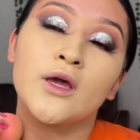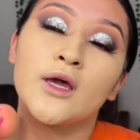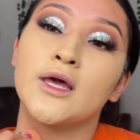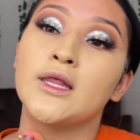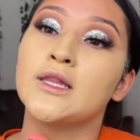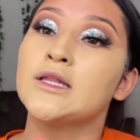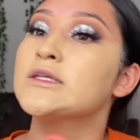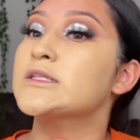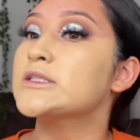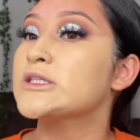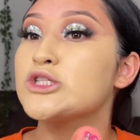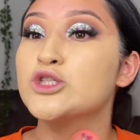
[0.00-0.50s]

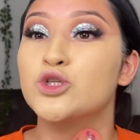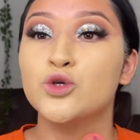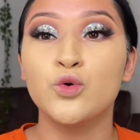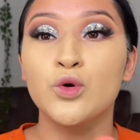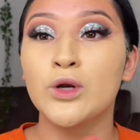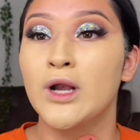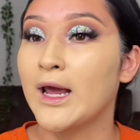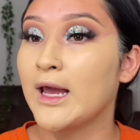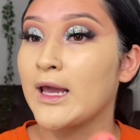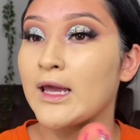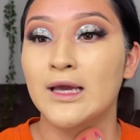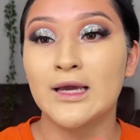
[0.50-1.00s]
This is too
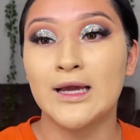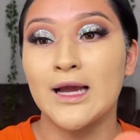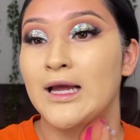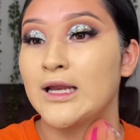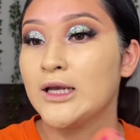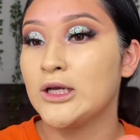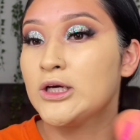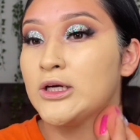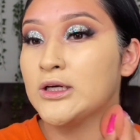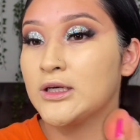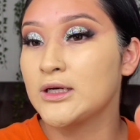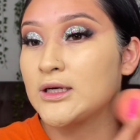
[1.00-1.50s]
light. I
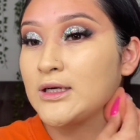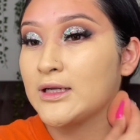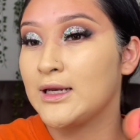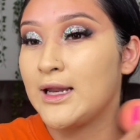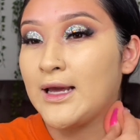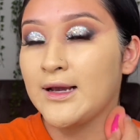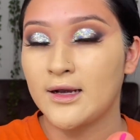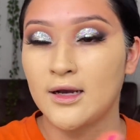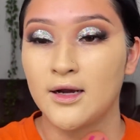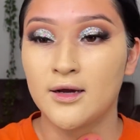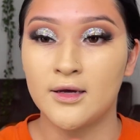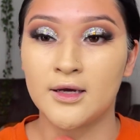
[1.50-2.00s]
look
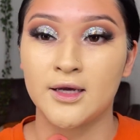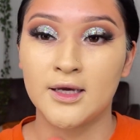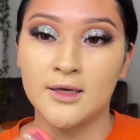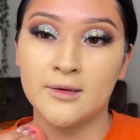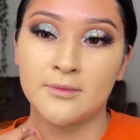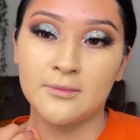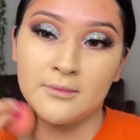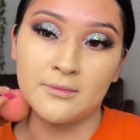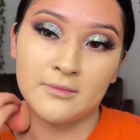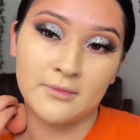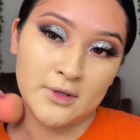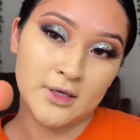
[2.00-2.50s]
like I
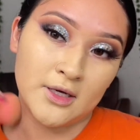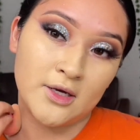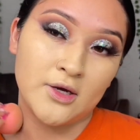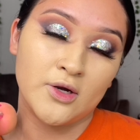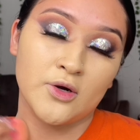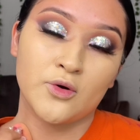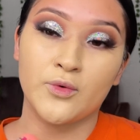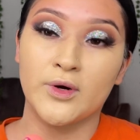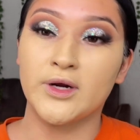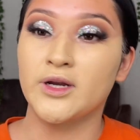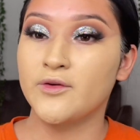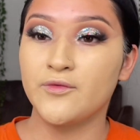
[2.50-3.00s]
am
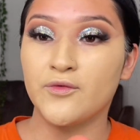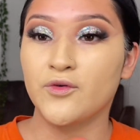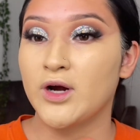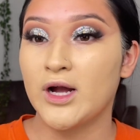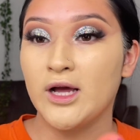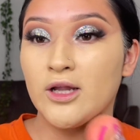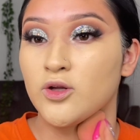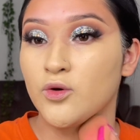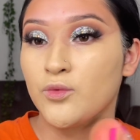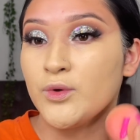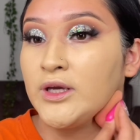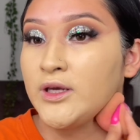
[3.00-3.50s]
ready for
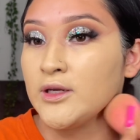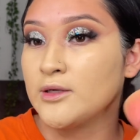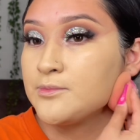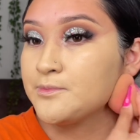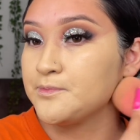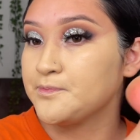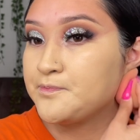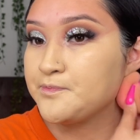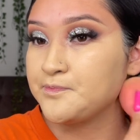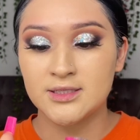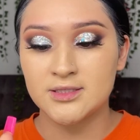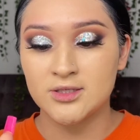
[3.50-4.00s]
Halloween.
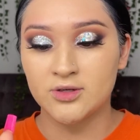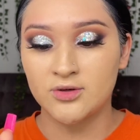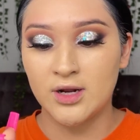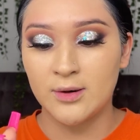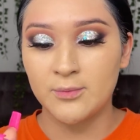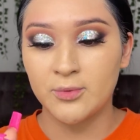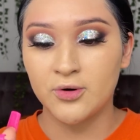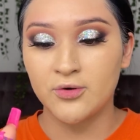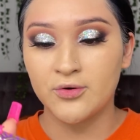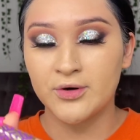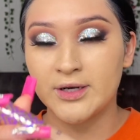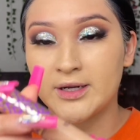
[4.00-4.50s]
So now
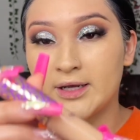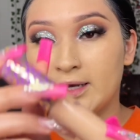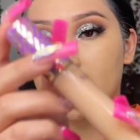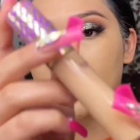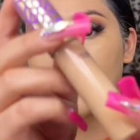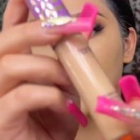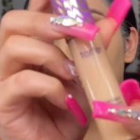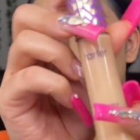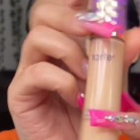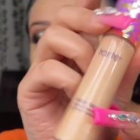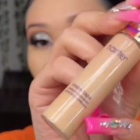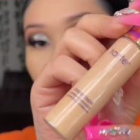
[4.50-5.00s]
I'm going
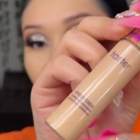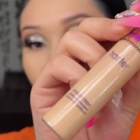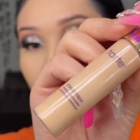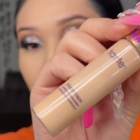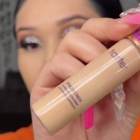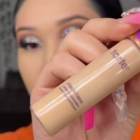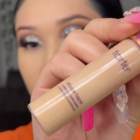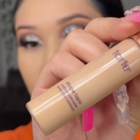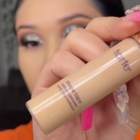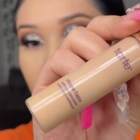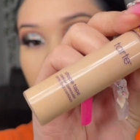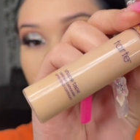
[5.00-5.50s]
in
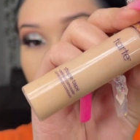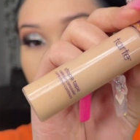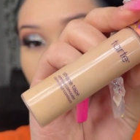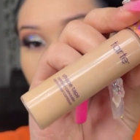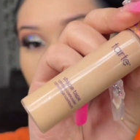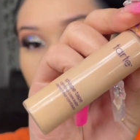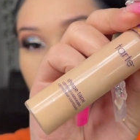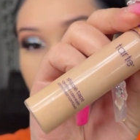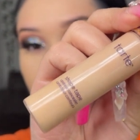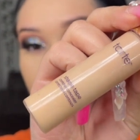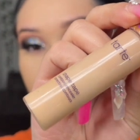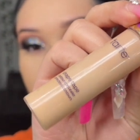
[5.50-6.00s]
with the
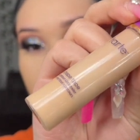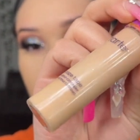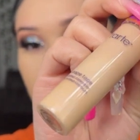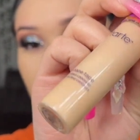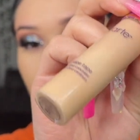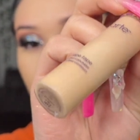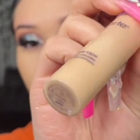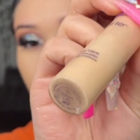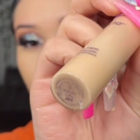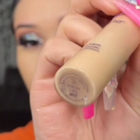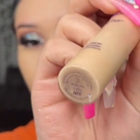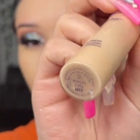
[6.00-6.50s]
Tarte Shape
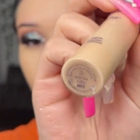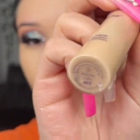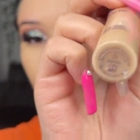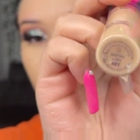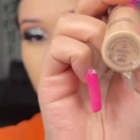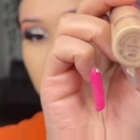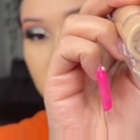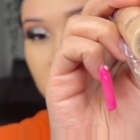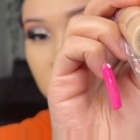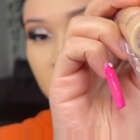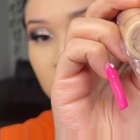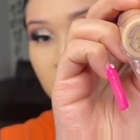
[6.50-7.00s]
Tape
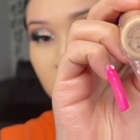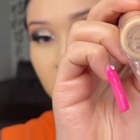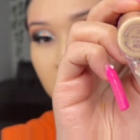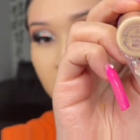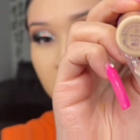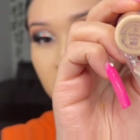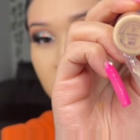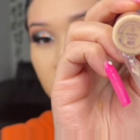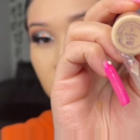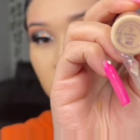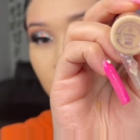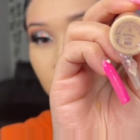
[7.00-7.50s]
Concealer
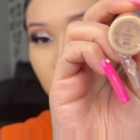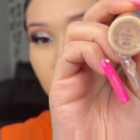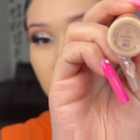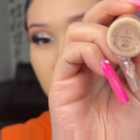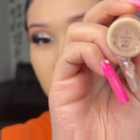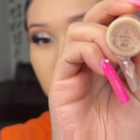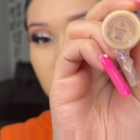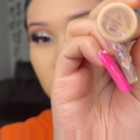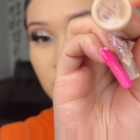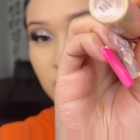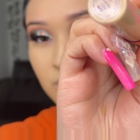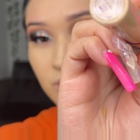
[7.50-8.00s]
in
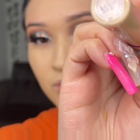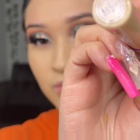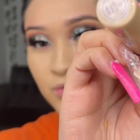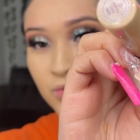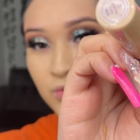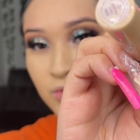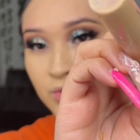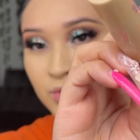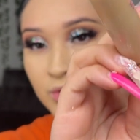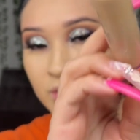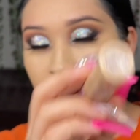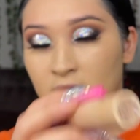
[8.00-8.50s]

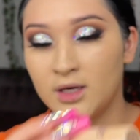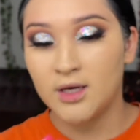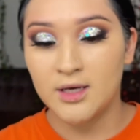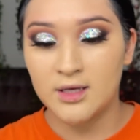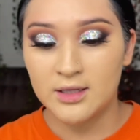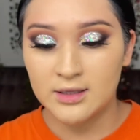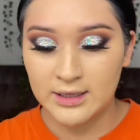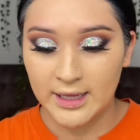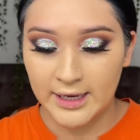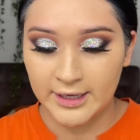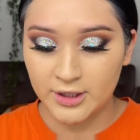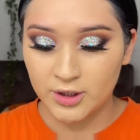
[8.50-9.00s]
22.
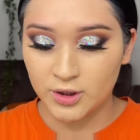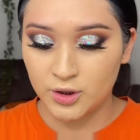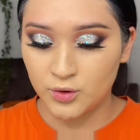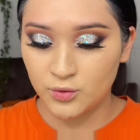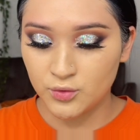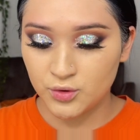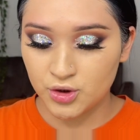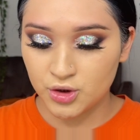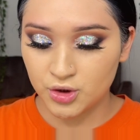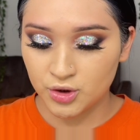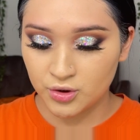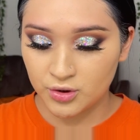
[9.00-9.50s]
like
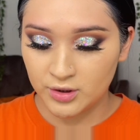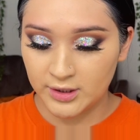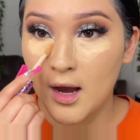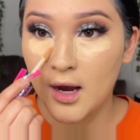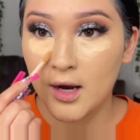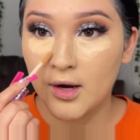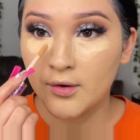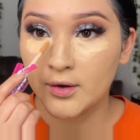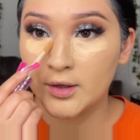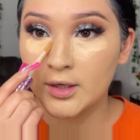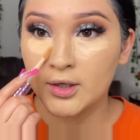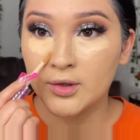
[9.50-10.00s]
neutral. I
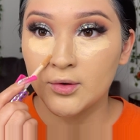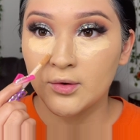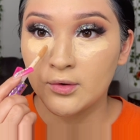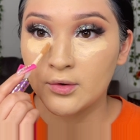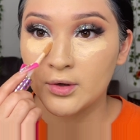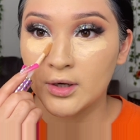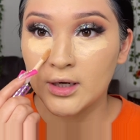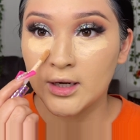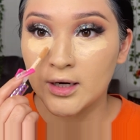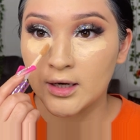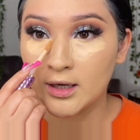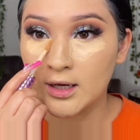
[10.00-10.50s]
already know
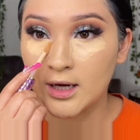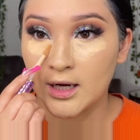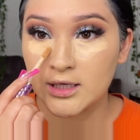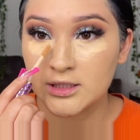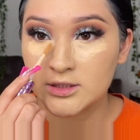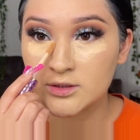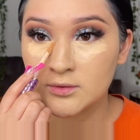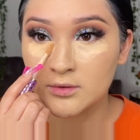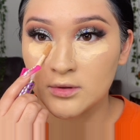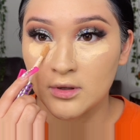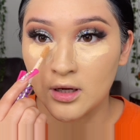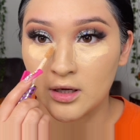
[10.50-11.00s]
a lot of
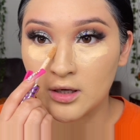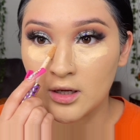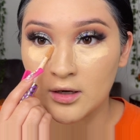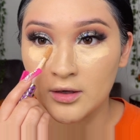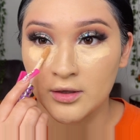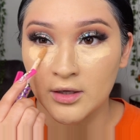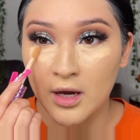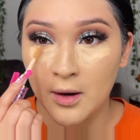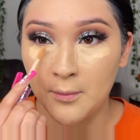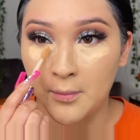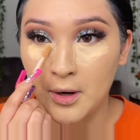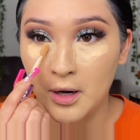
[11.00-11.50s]
guys, a lot of
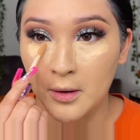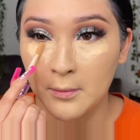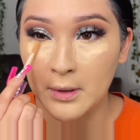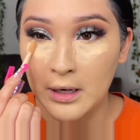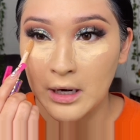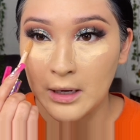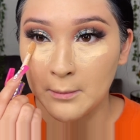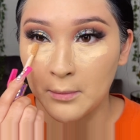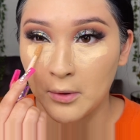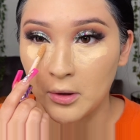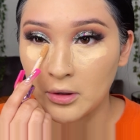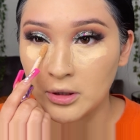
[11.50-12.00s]
y'all probably be
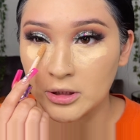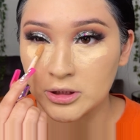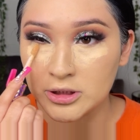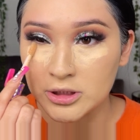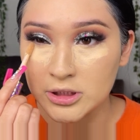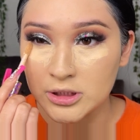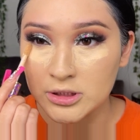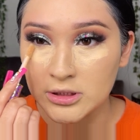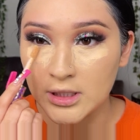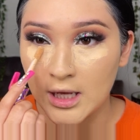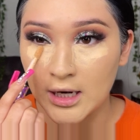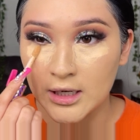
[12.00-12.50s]
like, bro,
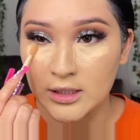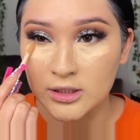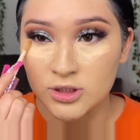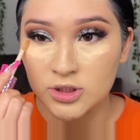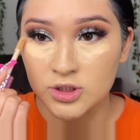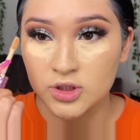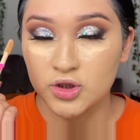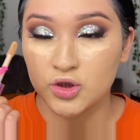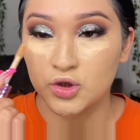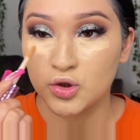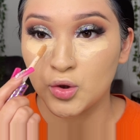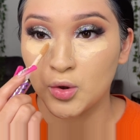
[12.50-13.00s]
that is
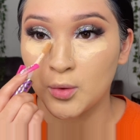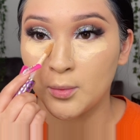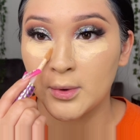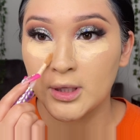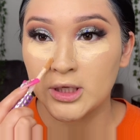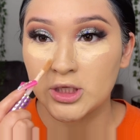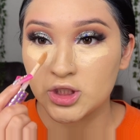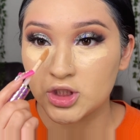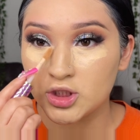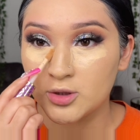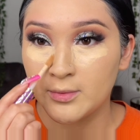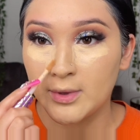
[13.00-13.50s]
too
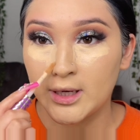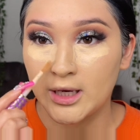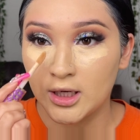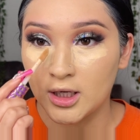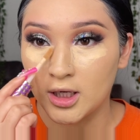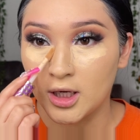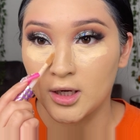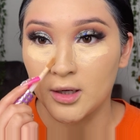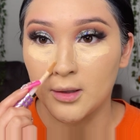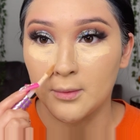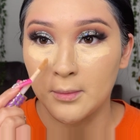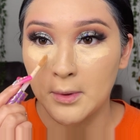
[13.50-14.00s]
much
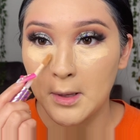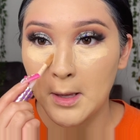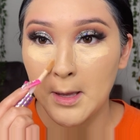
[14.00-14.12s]
makeup.